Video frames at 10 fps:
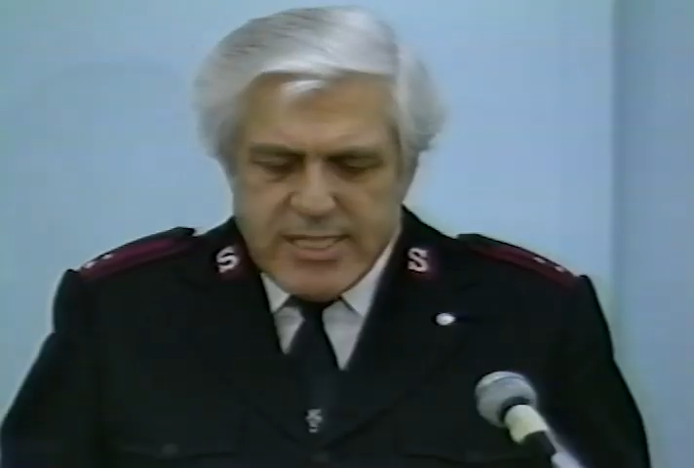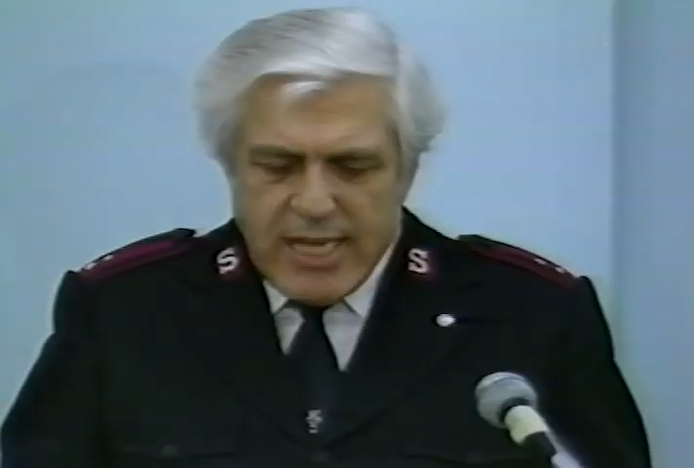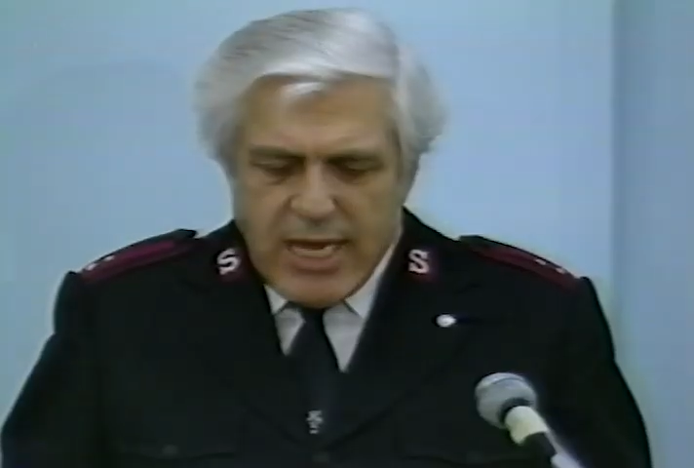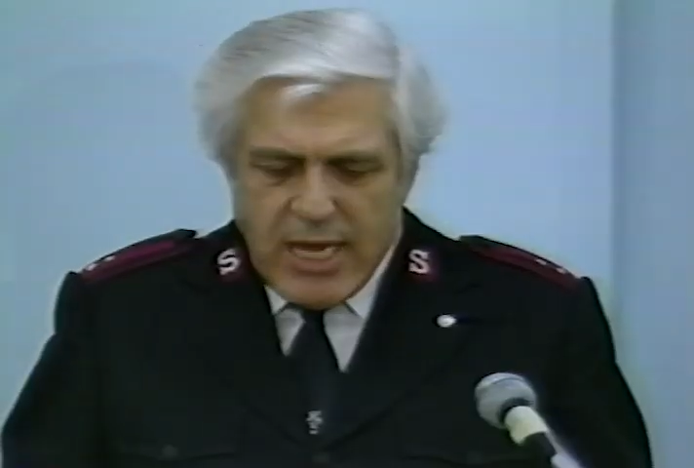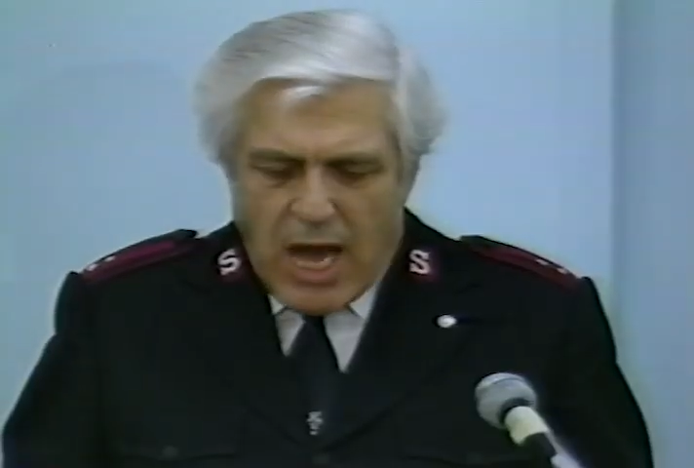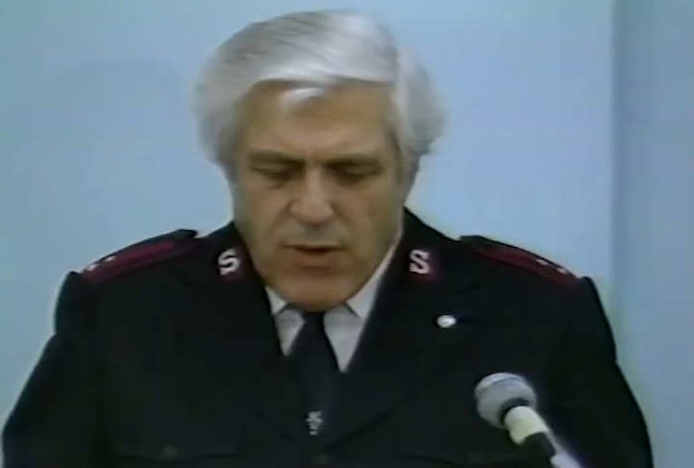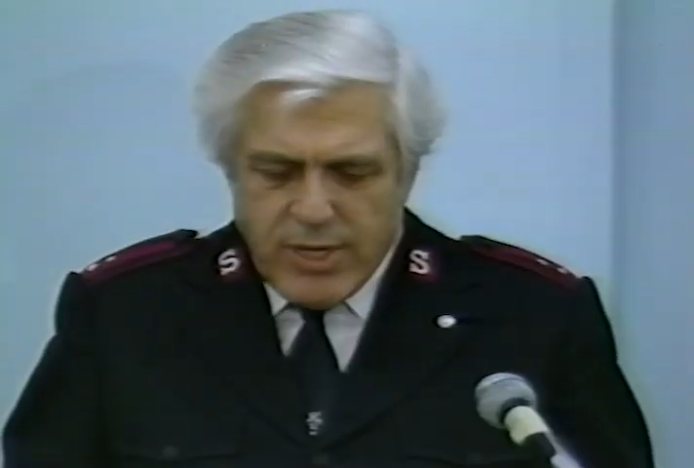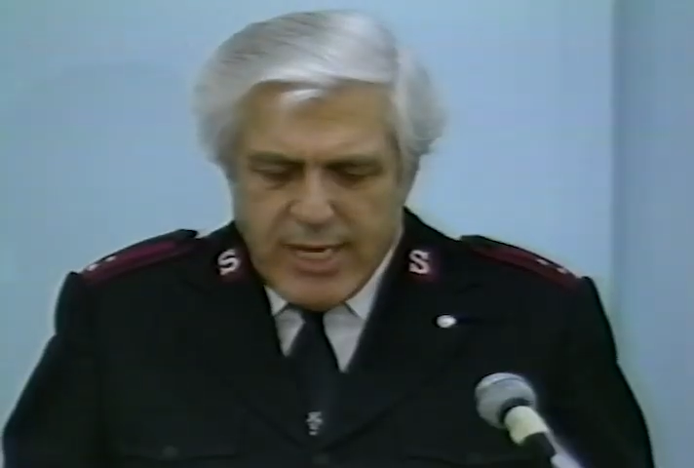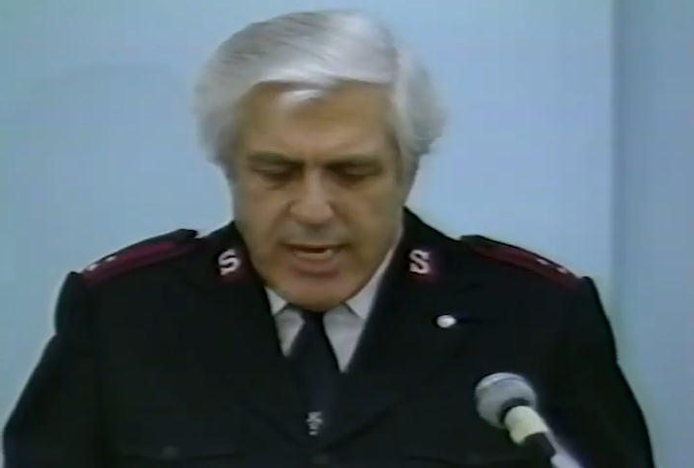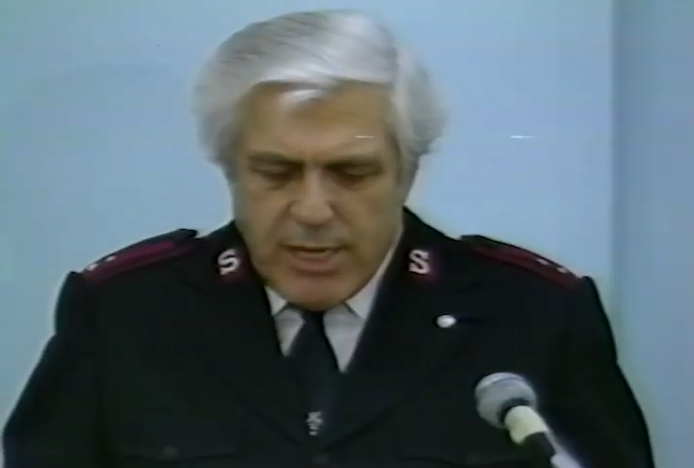or
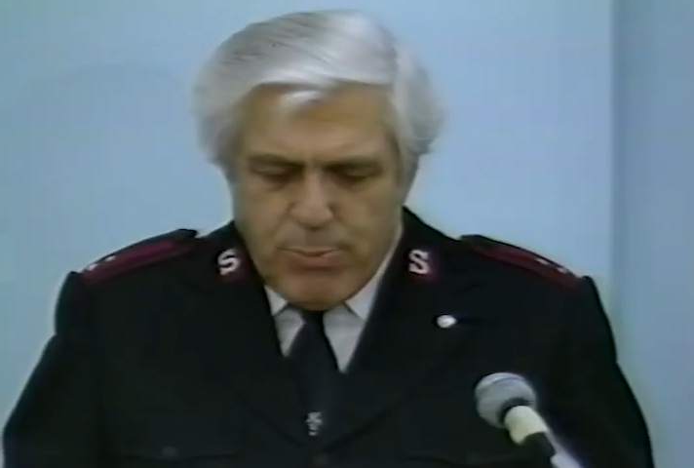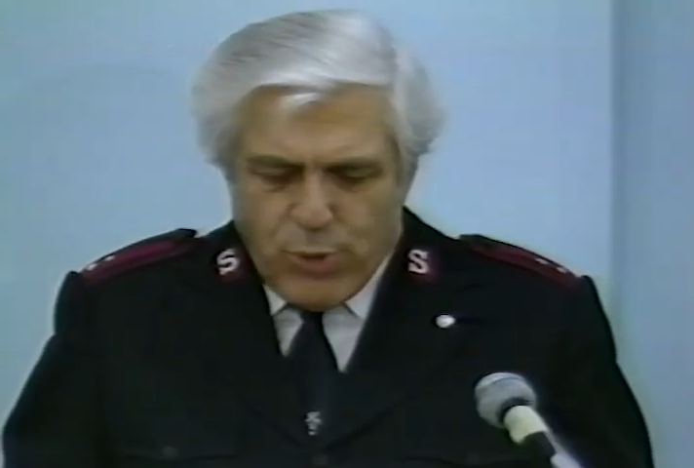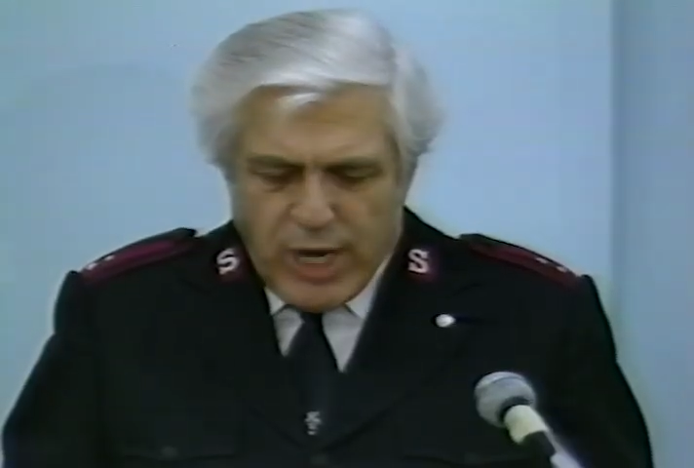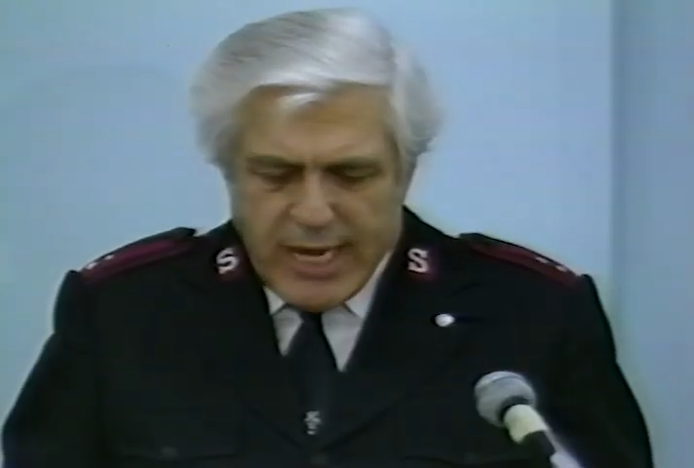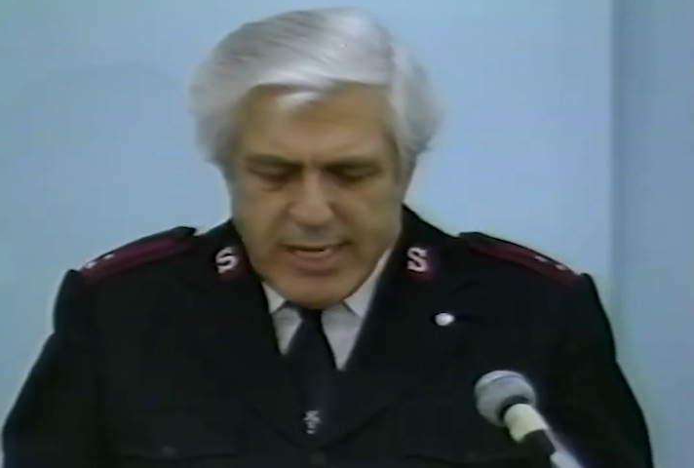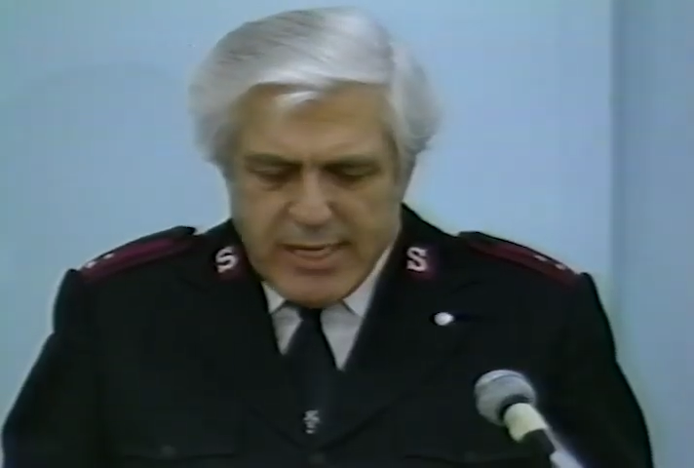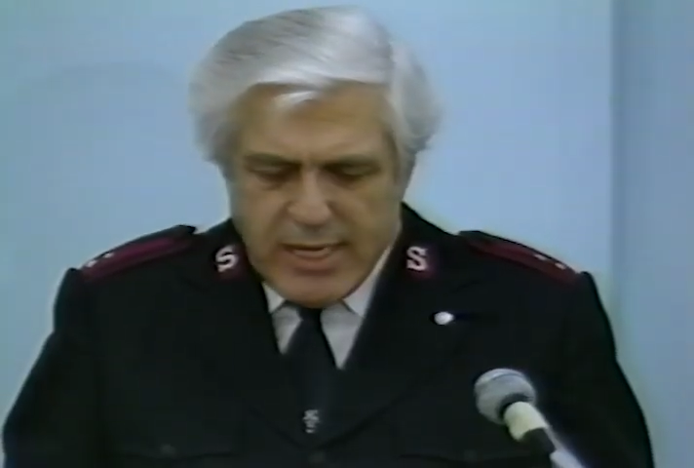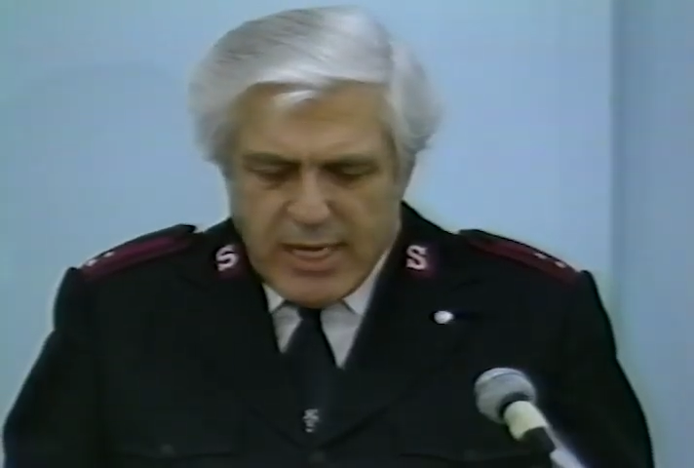talking with someone who is